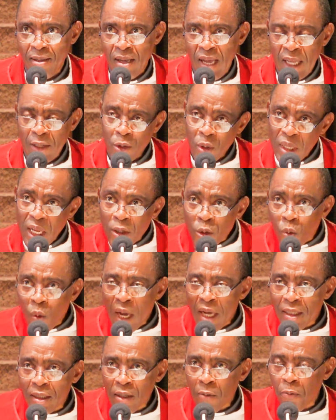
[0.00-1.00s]
And so that's
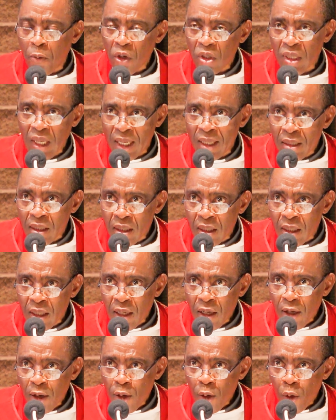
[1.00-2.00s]
why it's important,
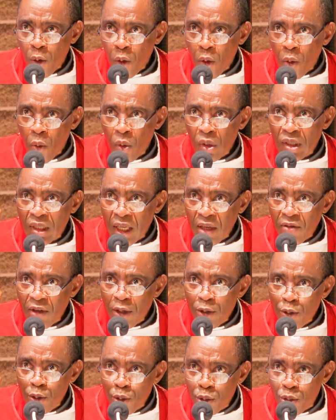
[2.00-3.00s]
whatever
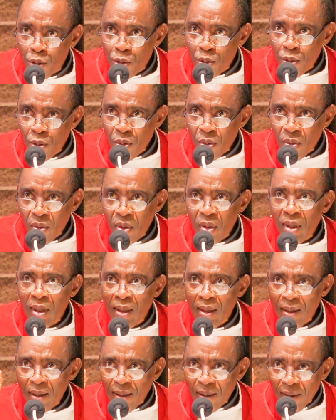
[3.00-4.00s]
you
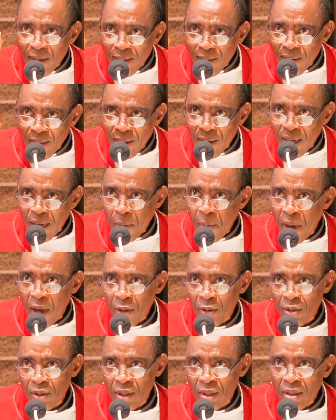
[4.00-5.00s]
do, think
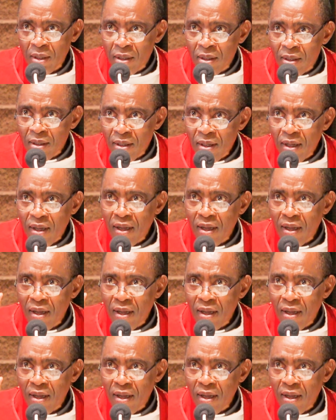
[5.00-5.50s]
about it.